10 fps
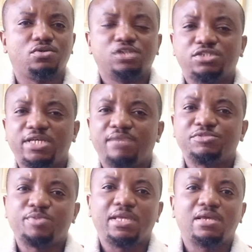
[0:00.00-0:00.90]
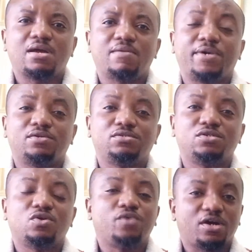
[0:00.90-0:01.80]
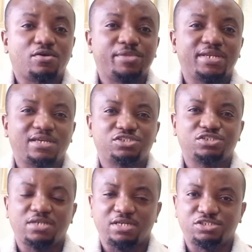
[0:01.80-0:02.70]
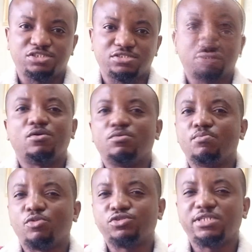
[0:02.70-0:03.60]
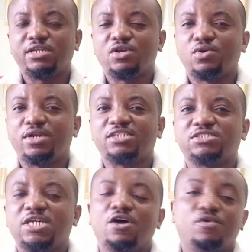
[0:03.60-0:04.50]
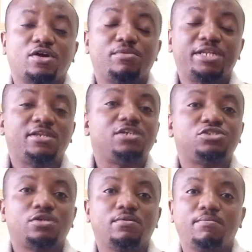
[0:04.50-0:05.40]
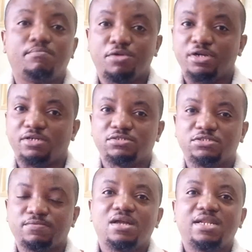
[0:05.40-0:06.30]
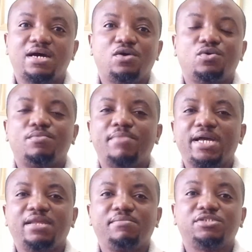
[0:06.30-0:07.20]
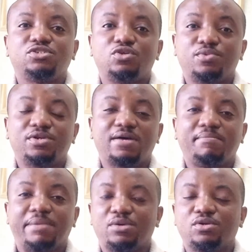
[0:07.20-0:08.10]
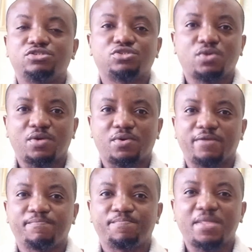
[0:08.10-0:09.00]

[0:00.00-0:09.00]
Today, I'm speaking about recommendation engines, mostly known as recommendation models. Now, my name is Lubula Paulo Chikwekwe.